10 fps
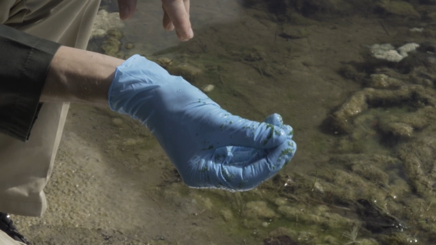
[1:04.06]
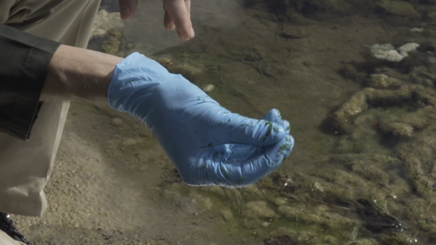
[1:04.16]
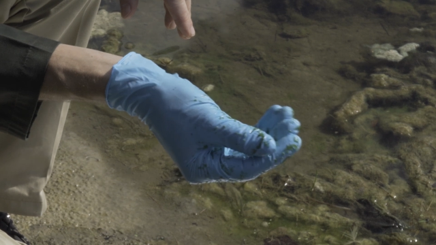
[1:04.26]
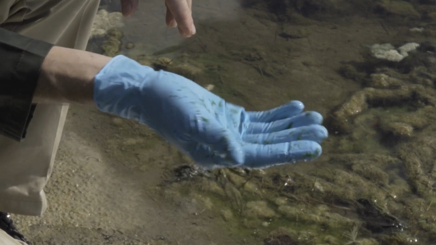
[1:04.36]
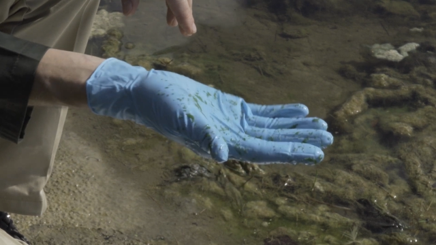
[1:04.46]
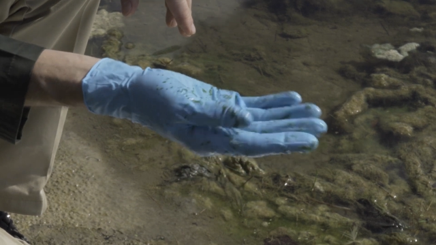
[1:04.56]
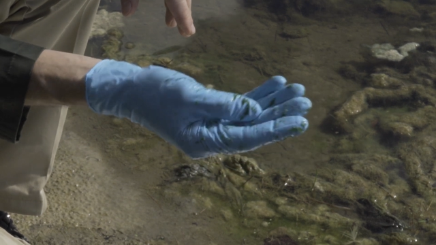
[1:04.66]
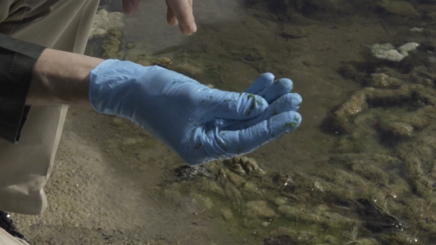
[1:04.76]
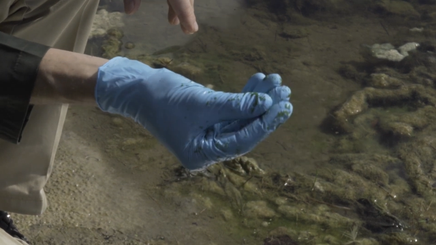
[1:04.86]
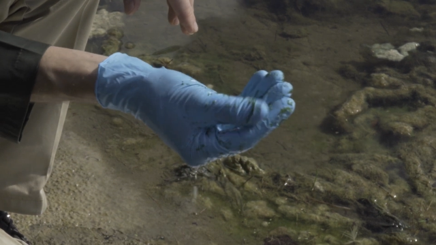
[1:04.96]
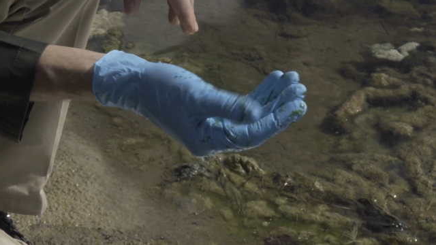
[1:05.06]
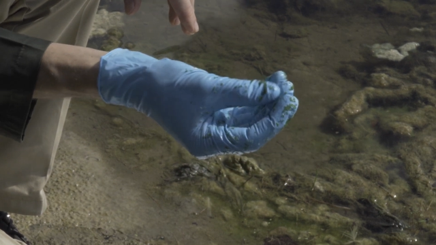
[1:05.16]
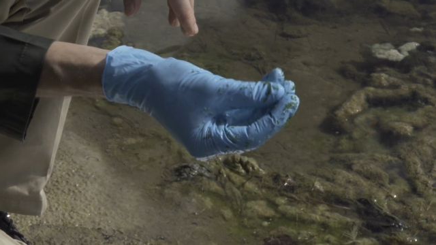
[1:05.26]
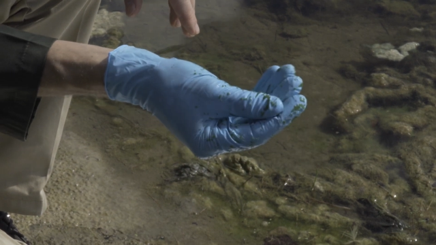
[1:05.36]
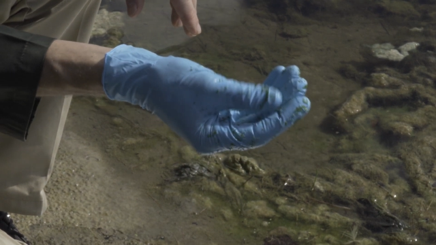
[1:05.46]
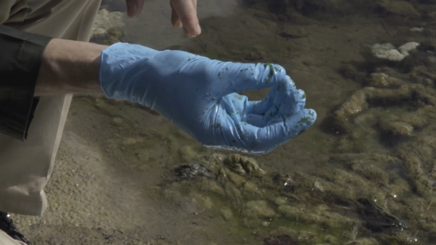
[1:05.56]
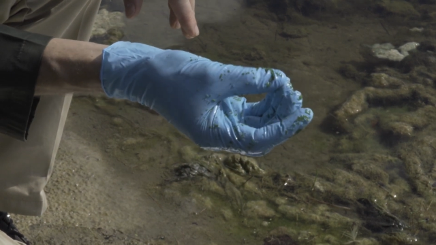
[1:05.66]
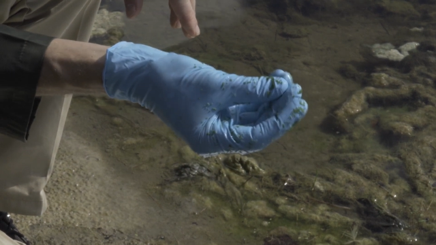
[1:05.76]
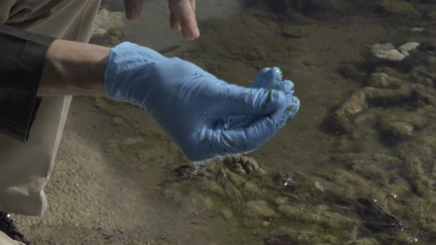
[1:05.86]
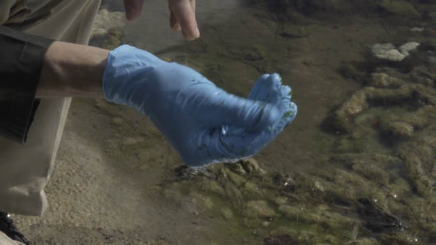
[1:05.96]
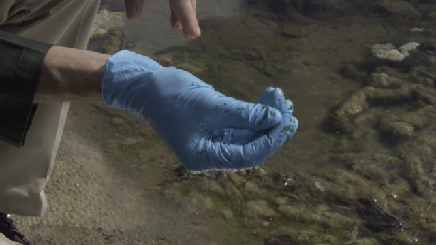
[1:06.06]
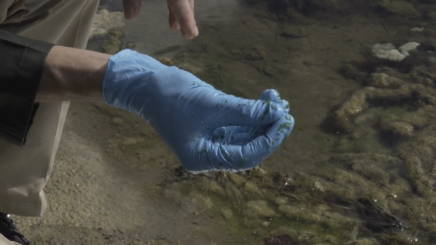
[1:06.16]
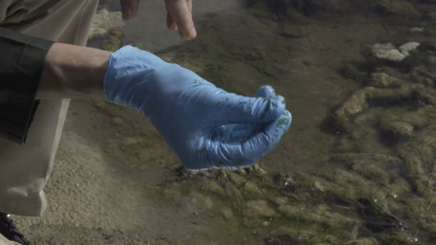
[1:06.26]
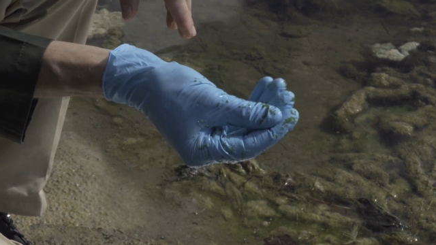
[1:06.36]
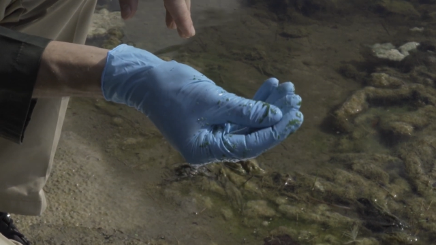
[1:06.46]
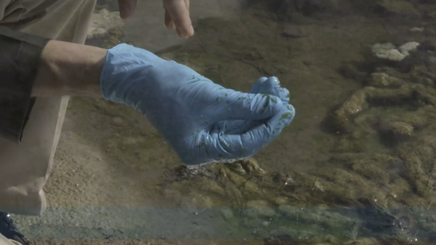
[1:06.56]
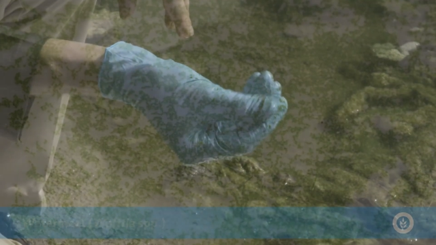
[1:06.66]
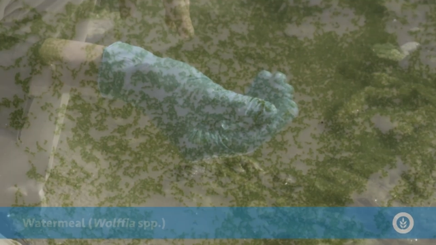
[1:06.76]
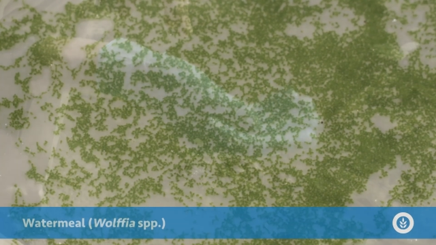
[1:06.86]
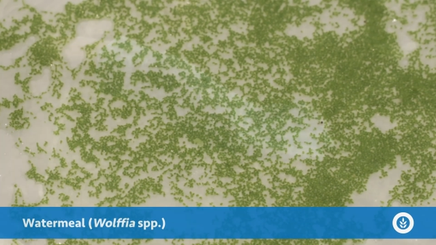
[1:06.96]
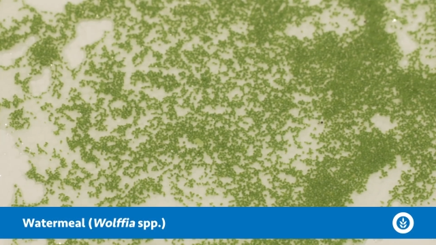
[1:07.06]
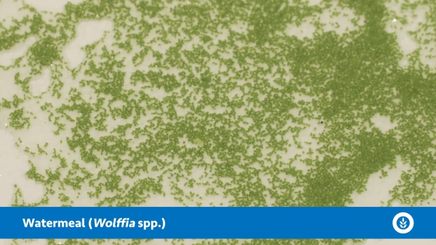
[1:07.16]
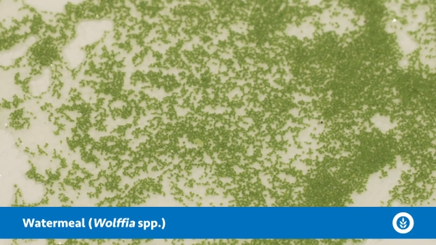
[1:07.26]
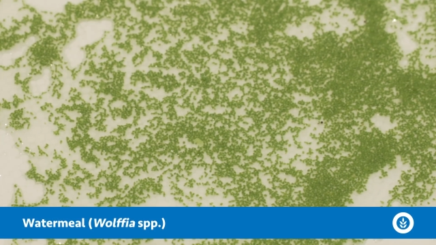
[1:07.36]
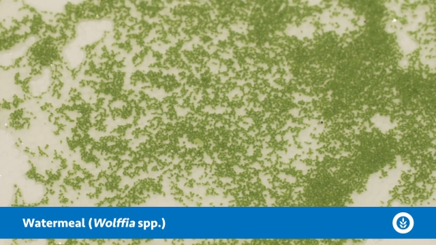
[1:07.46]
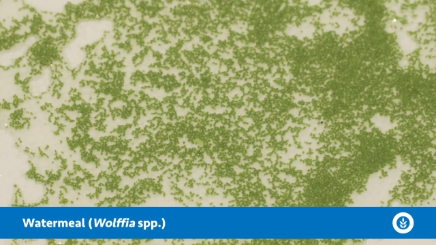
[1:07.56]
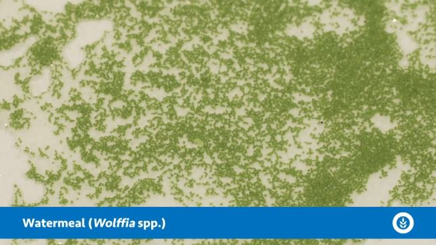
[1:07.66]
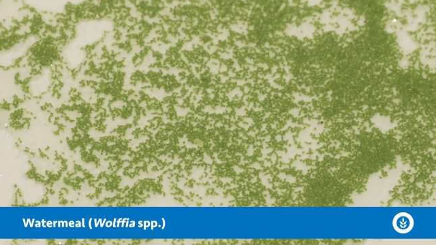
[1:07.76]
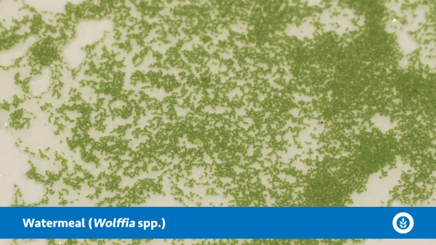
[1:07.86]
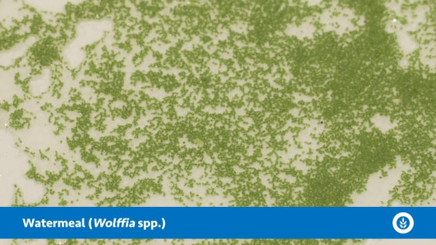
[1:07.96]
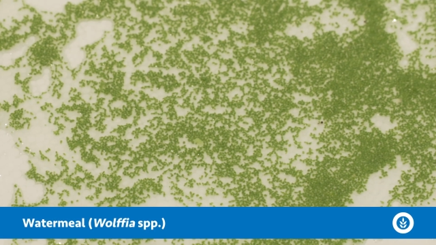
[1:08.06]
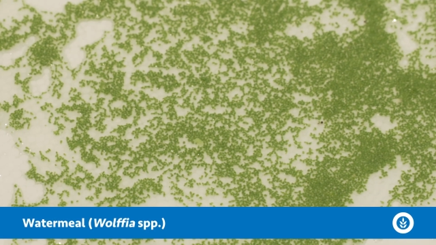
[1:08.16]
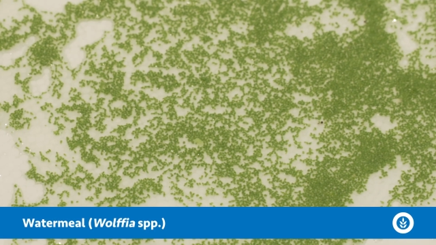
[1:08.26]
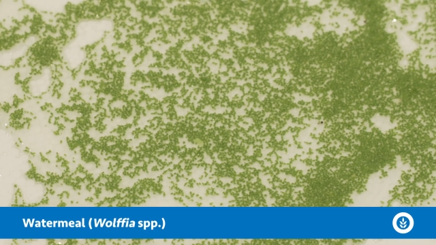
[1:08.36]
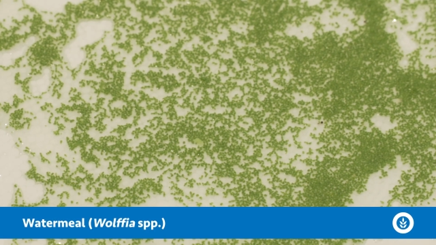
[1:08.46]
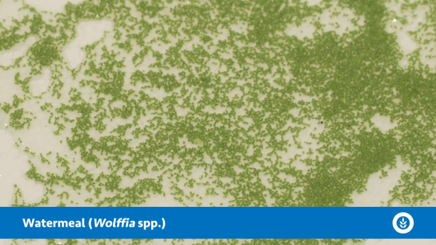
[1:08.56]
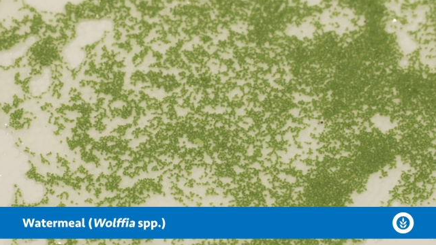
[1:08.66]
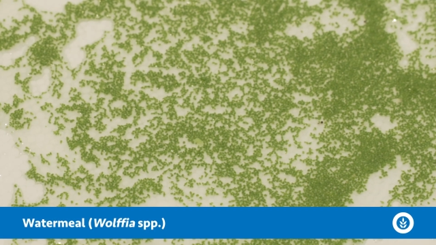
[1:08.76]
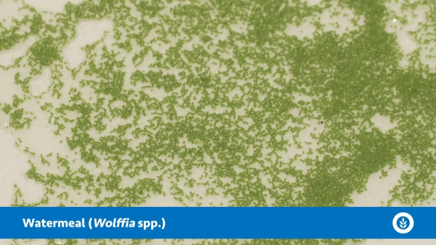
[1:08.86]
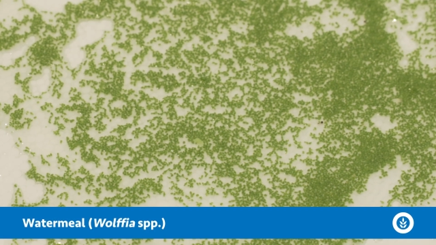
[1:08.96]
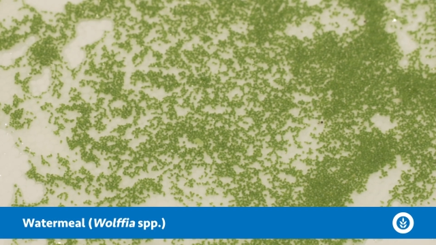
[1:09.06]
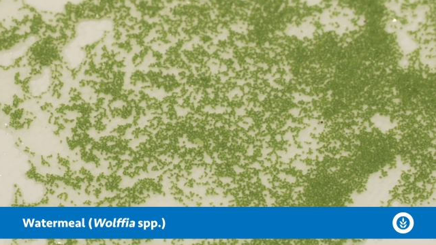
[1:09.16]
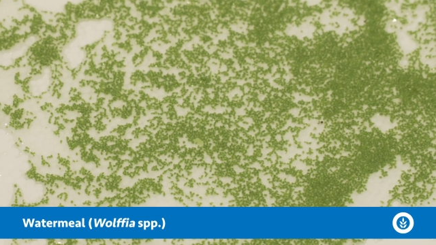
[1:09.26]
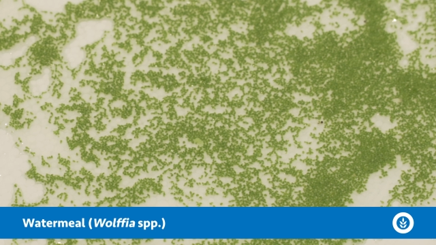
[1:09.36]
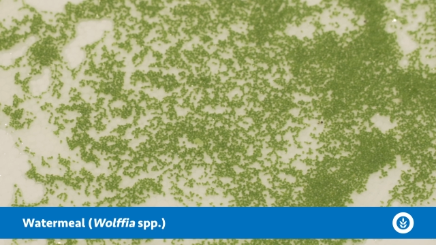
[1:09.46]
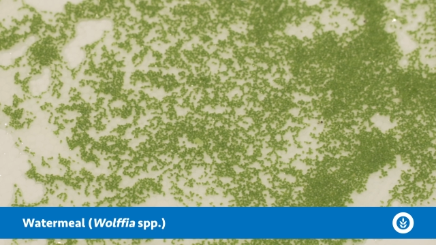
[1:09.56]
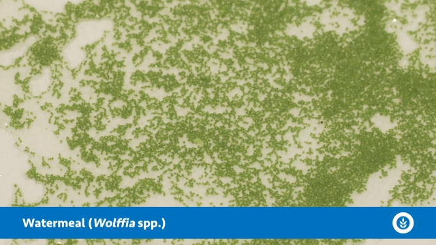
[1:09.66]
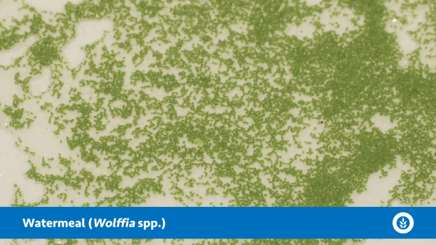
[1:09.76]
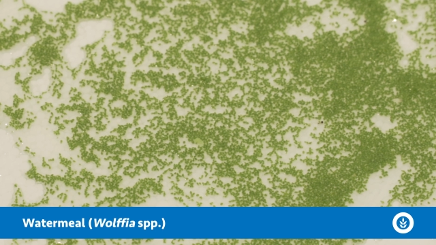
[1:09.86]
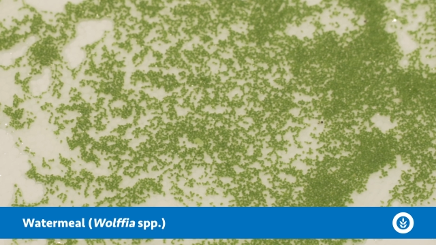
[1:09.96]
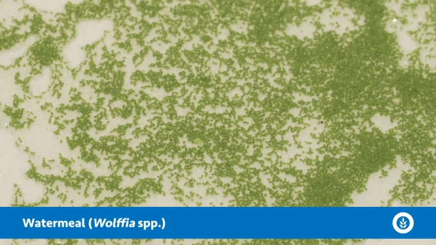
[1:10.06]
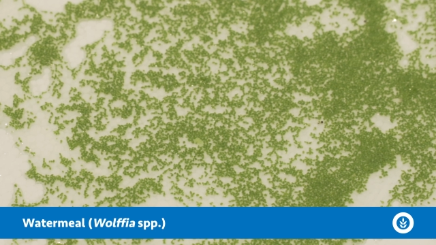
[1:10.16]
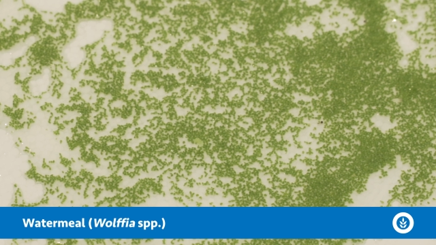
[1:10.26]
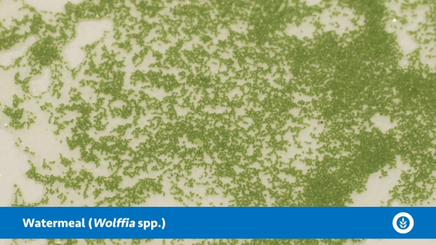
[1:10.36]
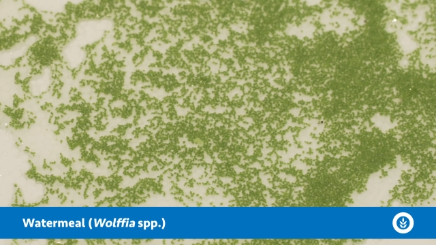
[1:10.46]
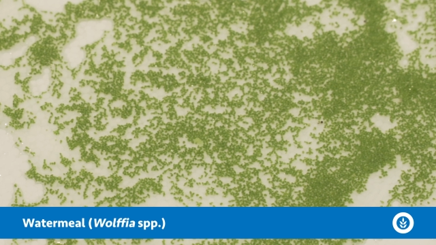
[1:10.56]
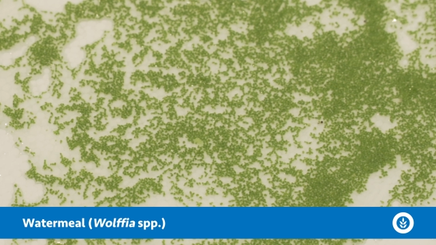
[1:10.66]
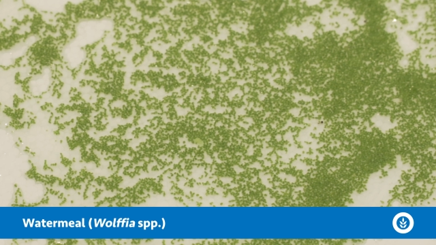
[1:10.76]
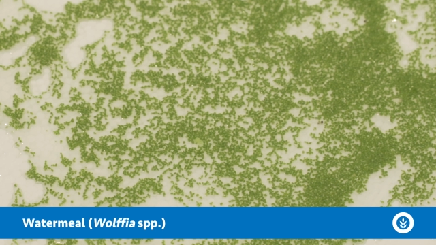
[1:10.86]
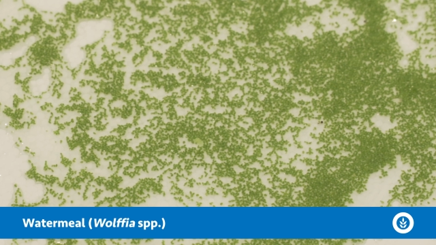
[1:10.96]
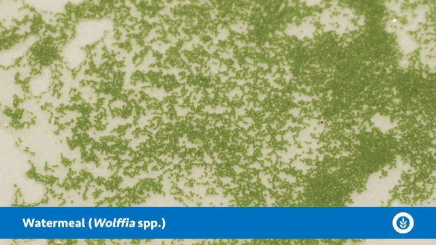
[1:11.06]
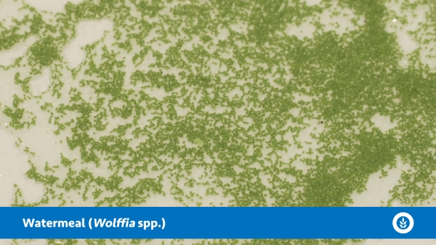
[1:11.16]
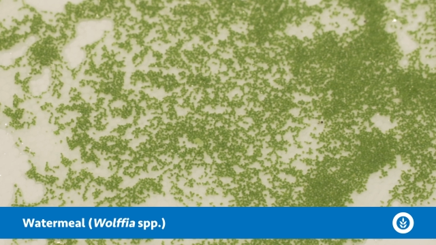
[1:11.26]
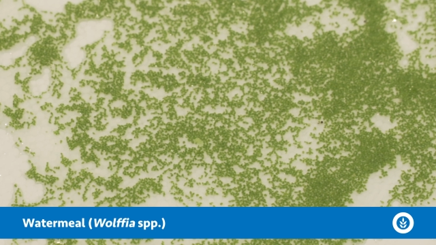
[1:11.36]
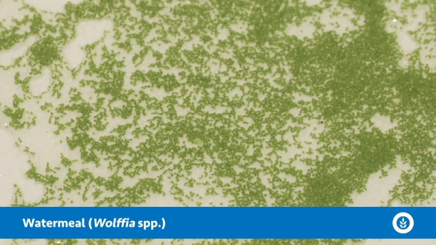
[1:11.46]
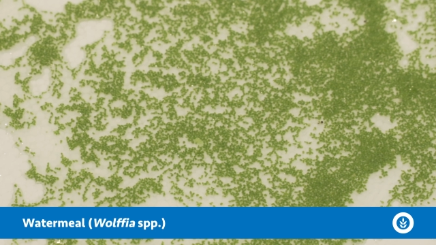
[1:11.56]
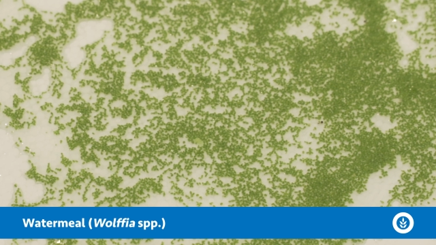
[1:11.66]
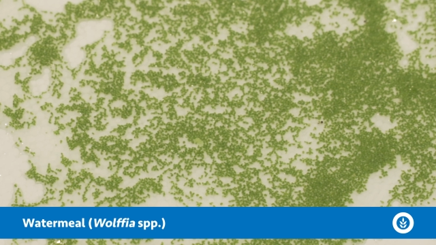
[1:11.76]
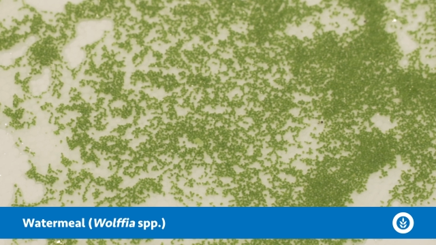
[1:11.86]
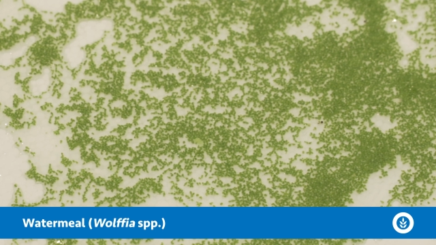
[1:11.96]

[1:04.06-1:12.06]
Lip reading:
[unreadable: no face in view]